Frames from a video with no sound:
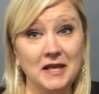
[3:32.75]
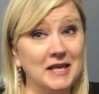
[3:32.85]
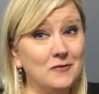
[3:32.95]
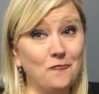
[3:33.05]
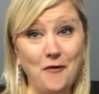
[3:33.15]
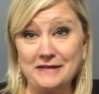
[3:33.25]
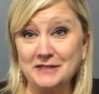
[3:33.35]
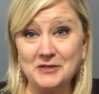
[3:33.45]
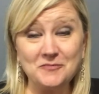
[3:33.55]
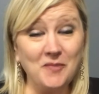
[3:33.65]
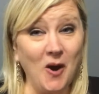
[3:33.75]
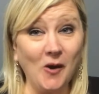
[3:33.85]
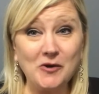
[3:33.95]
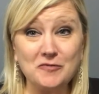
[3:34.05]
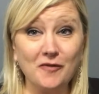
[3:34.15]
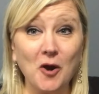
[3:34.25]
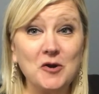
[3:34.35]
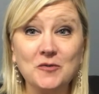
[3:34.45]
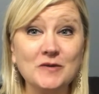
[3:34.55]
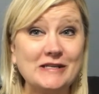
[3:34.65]
It wasn't part of
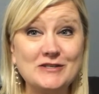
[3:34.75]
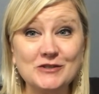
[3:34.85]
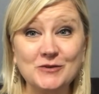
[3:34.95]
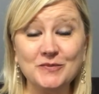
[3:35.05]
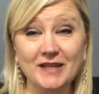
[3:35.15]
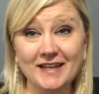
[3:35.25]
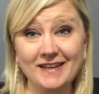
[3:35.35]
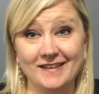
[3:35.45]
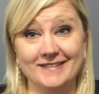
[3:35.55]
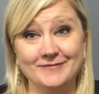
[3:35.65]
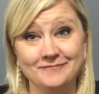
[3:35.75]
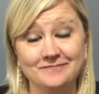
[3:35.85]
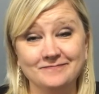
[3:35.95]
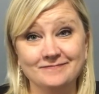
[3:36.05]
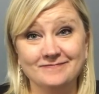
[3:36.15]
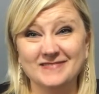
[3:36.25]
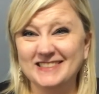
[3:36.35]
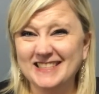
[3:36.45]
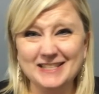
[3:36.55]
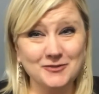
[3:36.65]
our original plan
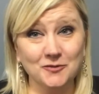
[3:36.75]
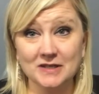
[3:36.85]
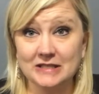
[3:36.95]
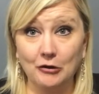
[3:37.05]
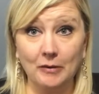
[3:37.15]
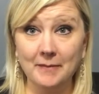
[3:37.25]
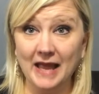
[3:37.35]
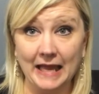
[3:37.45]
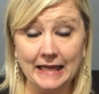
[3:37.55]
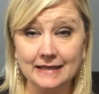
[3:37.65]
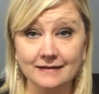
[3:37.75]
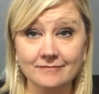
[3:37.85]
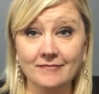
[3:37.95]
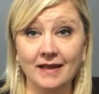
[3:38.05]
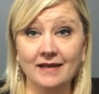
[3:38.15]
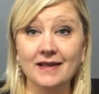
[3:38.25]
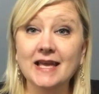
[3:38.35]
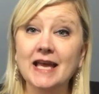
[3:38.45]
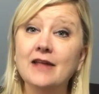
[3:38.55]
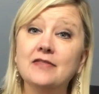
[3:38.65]
detours are a pain.
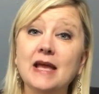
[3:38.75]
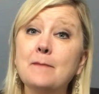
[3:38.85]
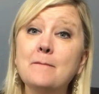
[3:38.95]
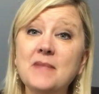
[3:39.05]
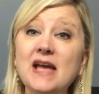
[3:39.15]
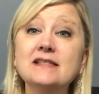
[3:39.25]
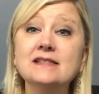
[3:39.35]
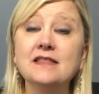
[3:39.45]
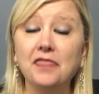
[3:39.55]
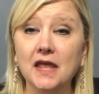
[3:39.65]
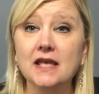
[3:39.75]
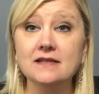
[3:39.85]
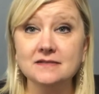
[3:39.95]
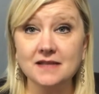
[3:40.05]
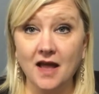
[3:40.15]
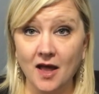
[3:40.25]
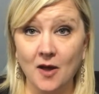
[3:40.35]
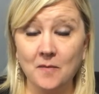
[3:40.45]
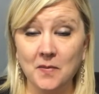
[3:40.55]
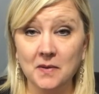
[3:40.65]
They mess things
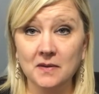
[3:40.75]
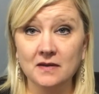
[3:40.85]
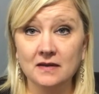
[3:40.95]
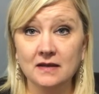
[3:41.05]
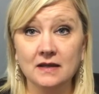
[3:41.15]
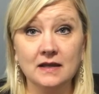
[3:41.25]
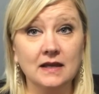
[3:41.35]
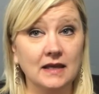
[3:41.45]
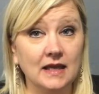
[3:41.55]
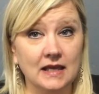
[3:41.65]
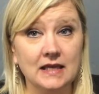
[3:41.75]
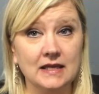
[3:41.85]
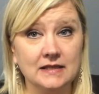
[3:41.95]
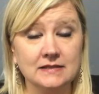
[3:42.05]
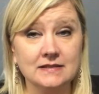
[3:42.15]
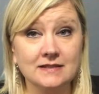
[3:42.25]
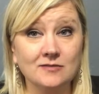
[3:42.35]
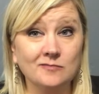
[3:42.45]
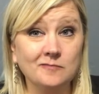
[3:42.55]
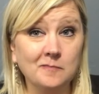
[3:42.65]
up and
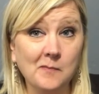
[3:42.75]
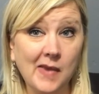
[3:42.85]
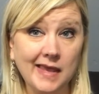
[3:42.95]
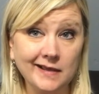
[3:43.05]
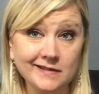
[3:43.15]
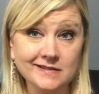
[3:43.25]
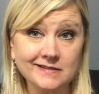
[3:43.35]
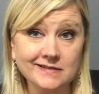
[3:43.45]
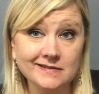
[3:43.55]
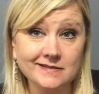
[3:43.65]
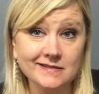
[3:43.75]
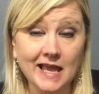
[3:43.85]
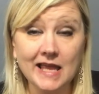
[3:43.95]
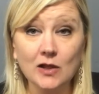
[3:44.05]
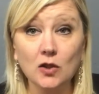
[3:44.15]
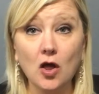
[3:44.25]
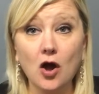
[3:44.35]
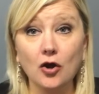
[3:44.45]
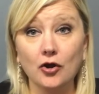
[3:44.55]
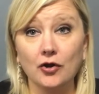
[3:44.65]
make us take
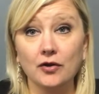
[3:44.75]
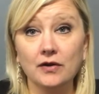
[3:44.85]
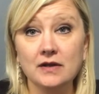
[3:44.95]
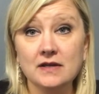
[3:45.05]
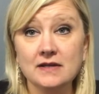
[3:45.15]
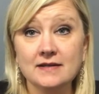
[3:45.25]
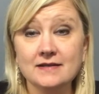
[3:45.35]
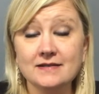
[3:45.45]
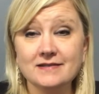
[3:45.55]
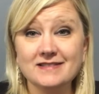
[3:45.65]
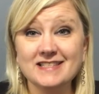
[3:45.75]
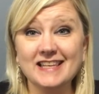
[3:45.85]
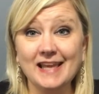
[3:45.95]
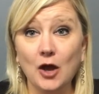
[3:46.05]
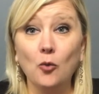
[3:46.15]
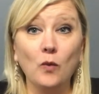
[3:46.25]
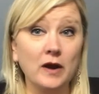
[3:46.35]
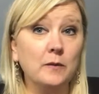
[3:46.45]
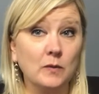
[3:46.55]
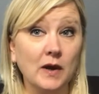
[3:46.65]
longer to get where
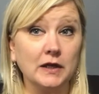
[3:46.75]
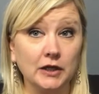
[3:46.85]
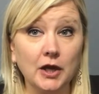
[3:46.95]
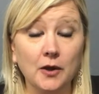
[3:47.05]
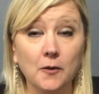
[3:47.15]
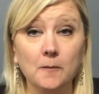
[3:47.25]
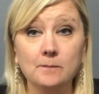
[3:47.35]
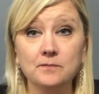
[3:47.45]
we want to go.